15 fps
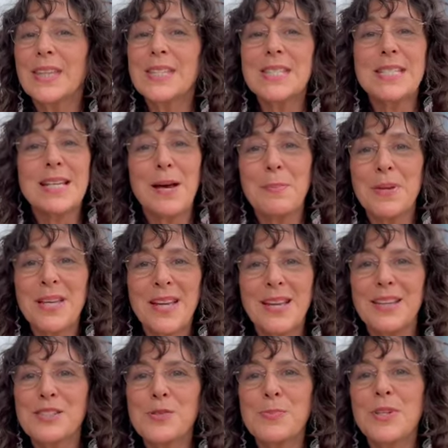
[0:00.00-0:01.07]
This topic
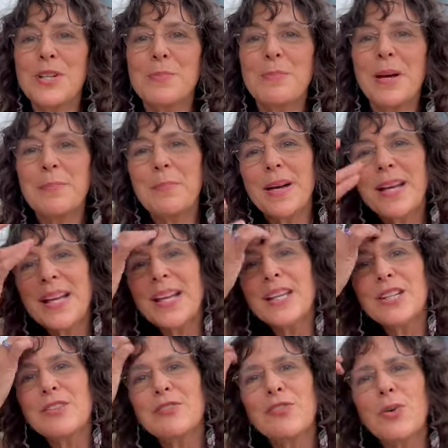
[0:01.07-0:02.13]
has been on my
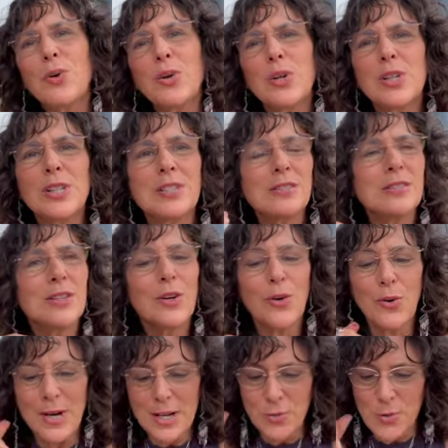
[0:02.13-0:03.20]
mind for
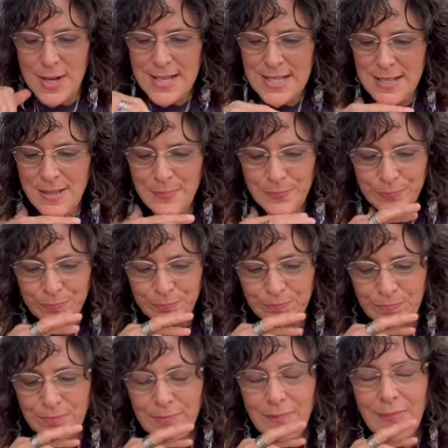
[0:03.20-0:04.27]
quite a while.
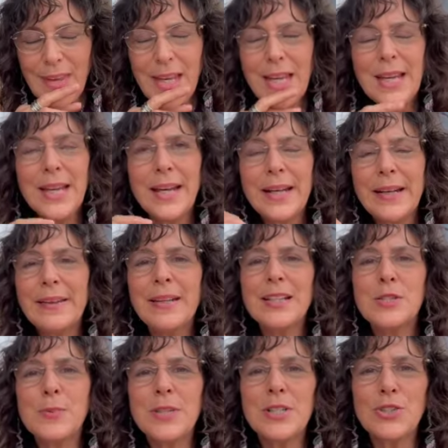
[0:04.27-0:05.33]
And I think
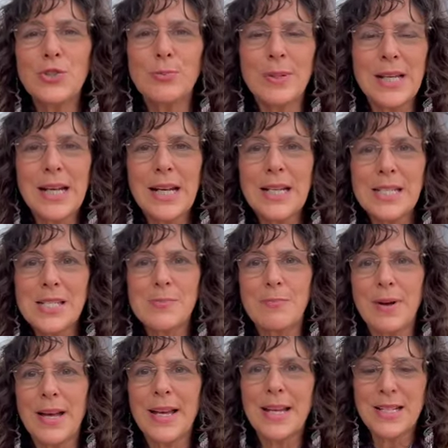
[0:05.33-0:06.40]
it's been on humanity's
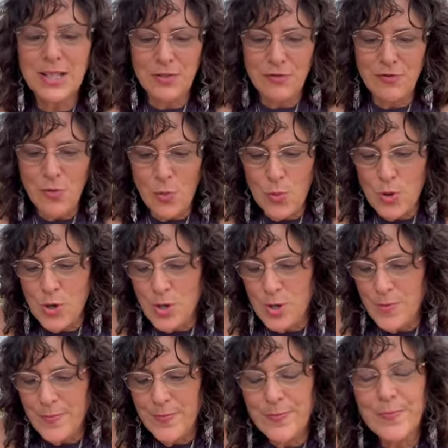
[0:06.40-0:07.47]
mind for,
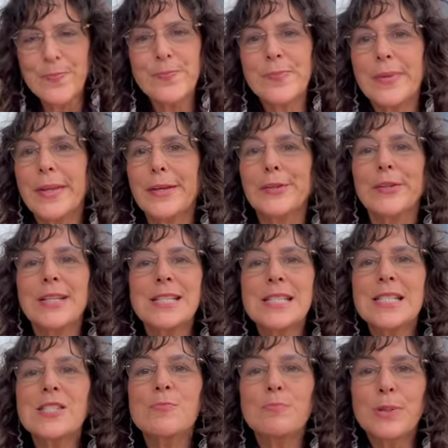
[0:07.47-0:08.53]
you know, like
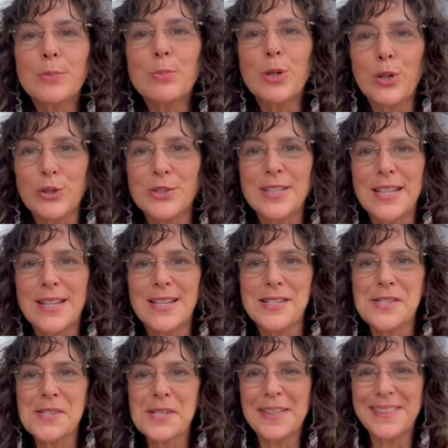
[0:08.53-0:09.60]
since biblical
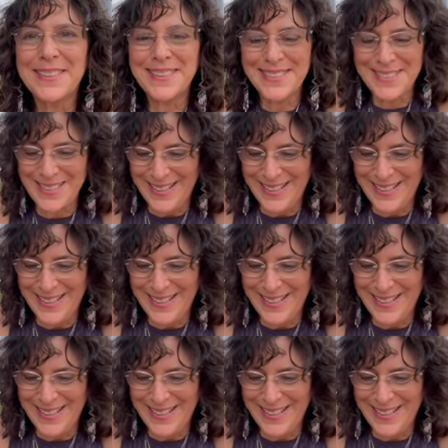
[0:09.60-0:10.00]
days.